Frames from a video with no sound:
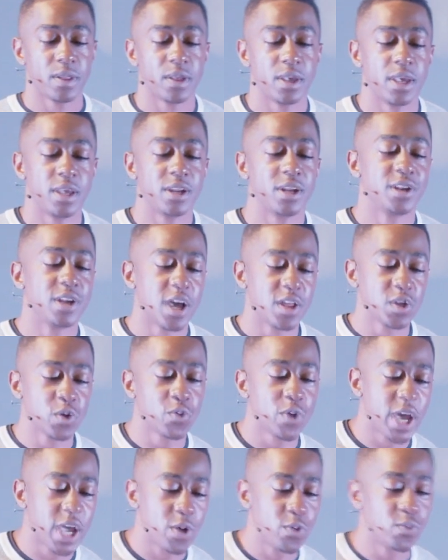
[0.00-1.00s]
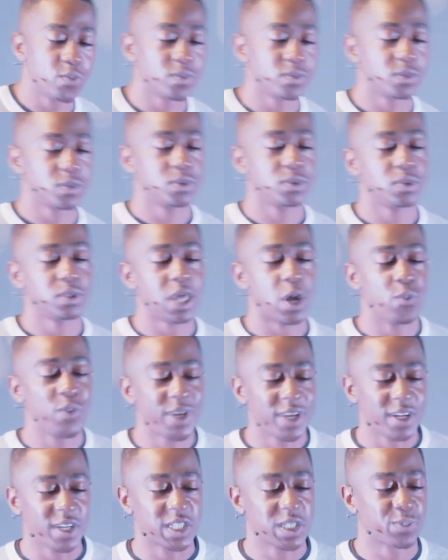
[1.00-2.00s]
And another way that we
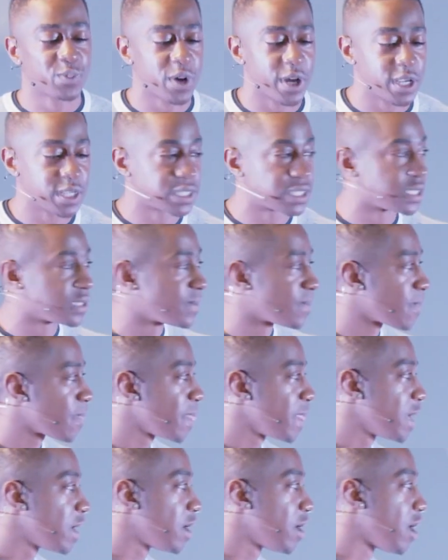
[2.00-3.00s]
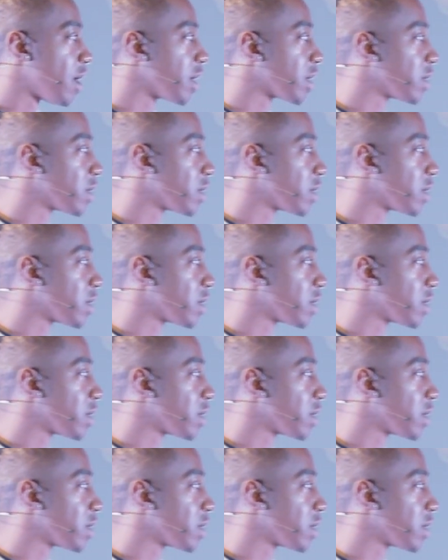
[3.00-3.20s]
can express our